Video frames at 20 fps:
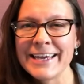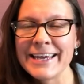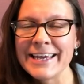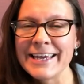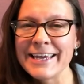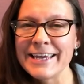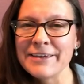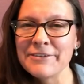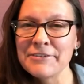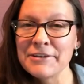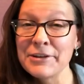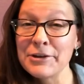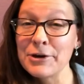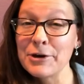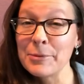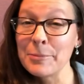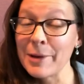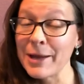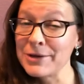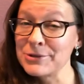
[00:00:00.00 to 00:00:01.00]
even
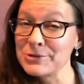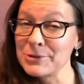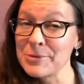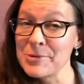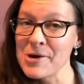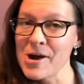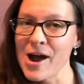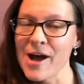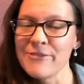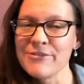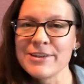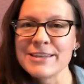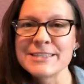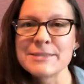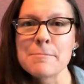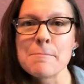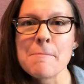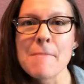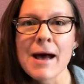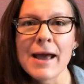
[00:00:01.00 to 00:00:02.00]
your bedroom or
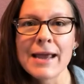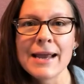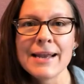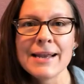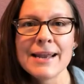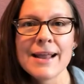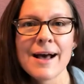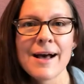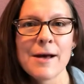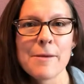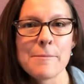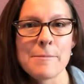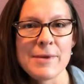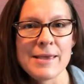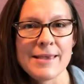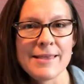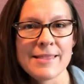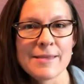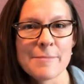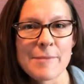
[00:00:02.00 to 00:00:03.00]
office might not
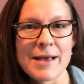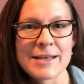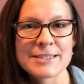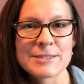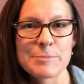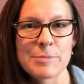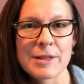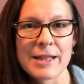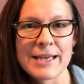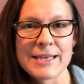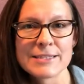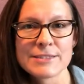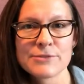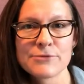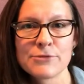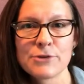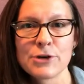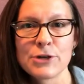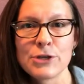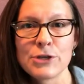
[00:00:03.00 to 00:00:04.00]
be the best place
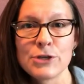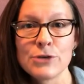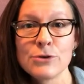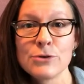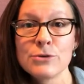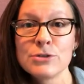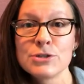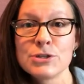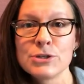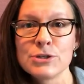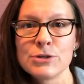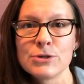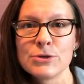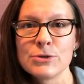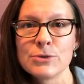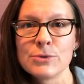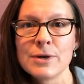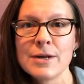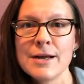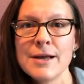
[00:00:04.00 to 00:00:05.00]
for you
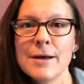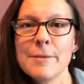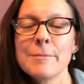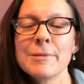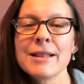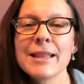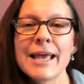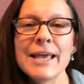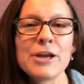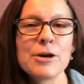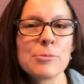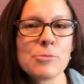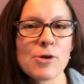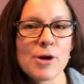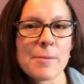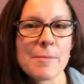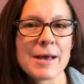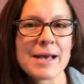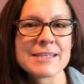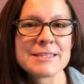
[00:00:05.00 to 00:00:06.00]
to play your
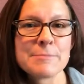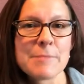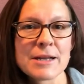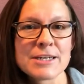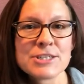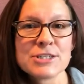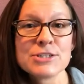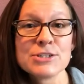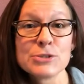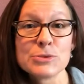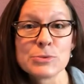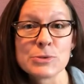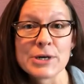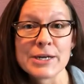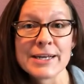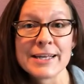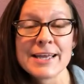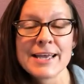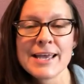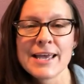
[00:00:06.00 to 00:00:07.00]
marimba as much as you
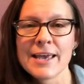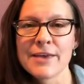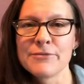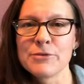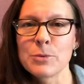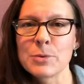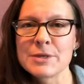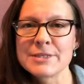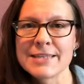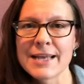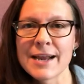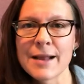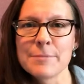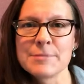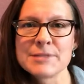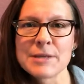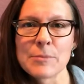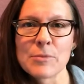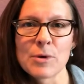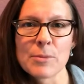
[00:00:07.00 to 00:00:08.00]
would if it were set up
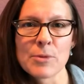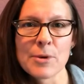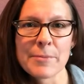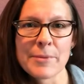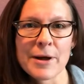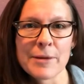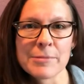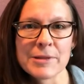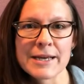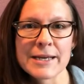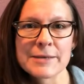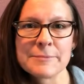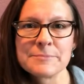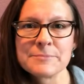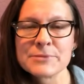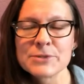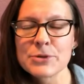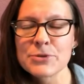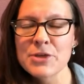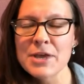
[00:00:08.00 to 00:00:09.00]
somewhere more public.
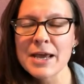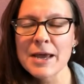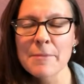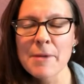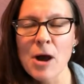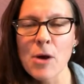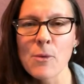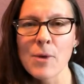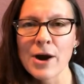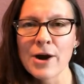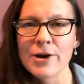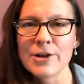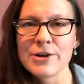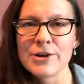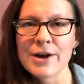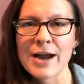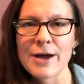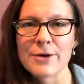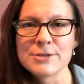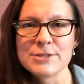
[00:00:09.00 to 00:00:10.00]
So think about where in
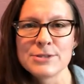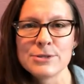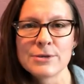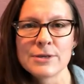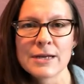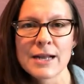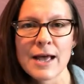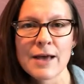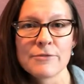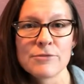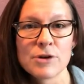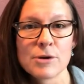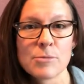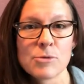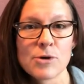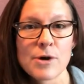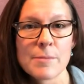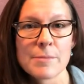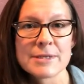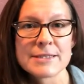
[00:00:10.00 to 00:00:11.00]
your house you can have your
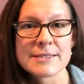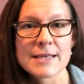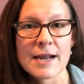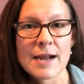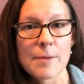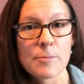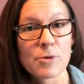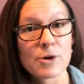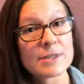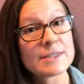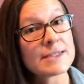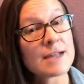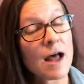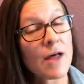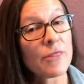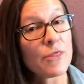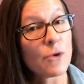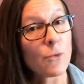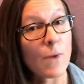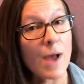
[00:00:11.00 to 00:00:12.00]
marimba set up where it's
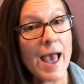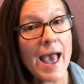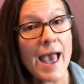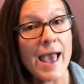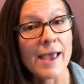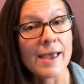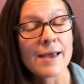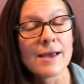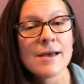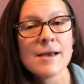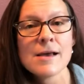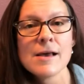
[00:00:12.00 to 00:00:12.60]
not in the way,